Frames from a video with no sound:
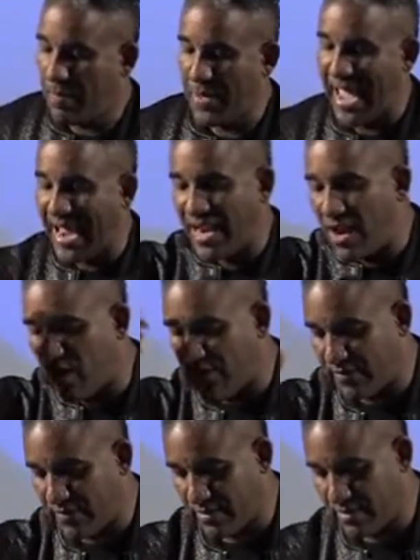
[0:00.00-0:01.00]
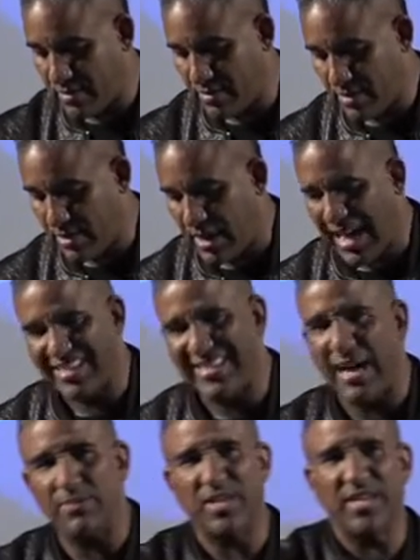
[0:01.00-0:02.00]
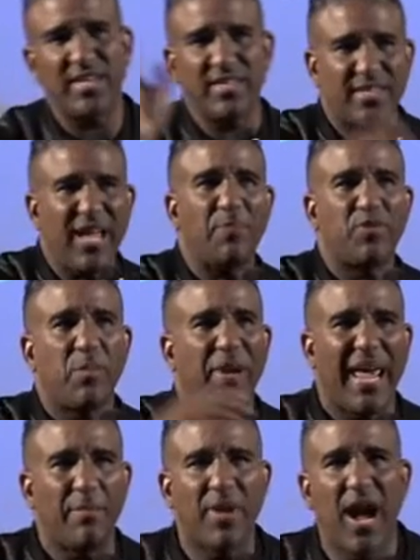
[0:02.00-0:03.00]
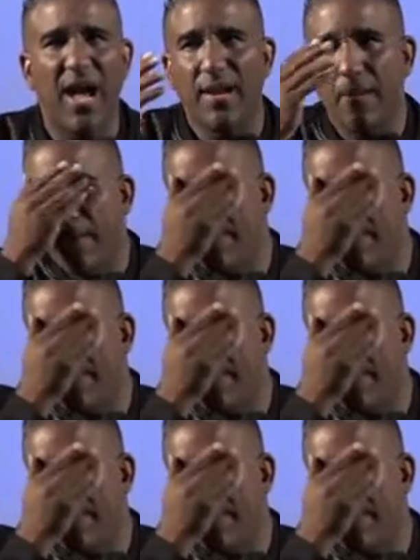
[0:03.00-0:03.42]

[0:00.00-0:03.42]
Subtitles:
Pain enough. And Samson didn't stop to blame God.